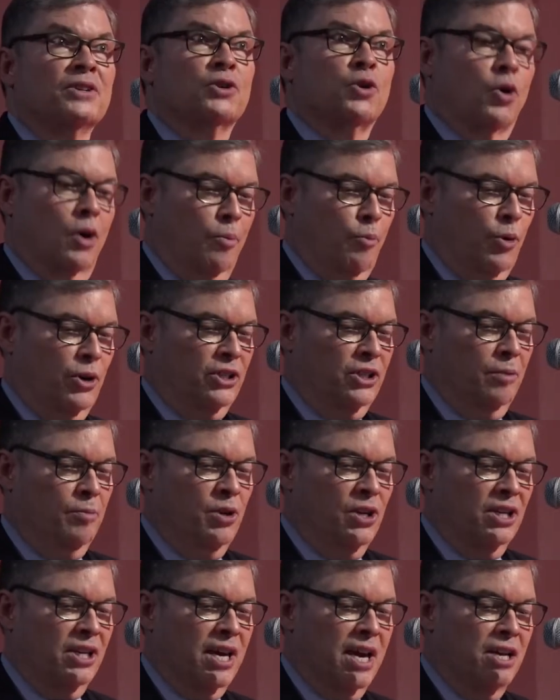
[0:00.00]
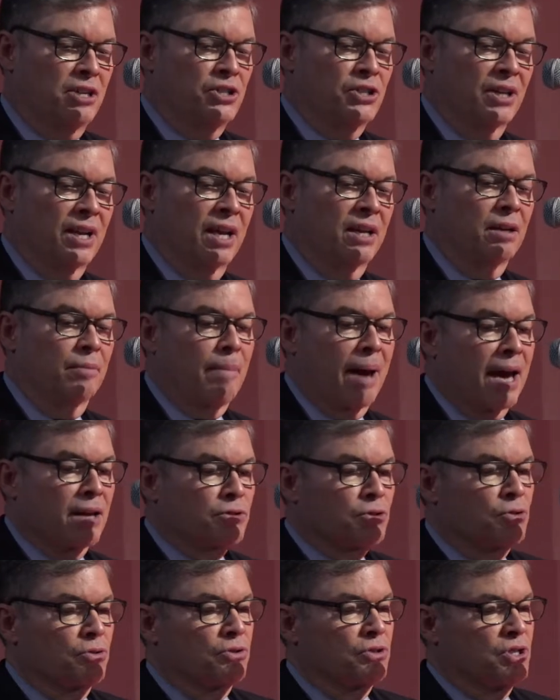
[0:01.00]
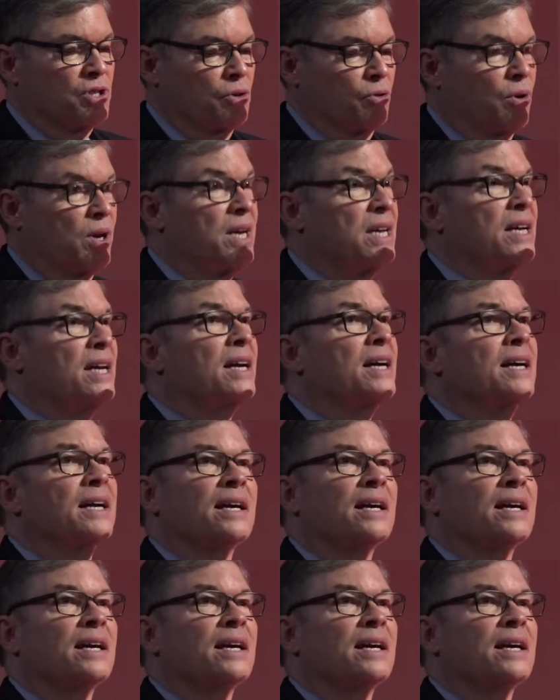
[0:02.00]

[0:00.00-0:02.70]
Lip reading: corporate communication and a master's degree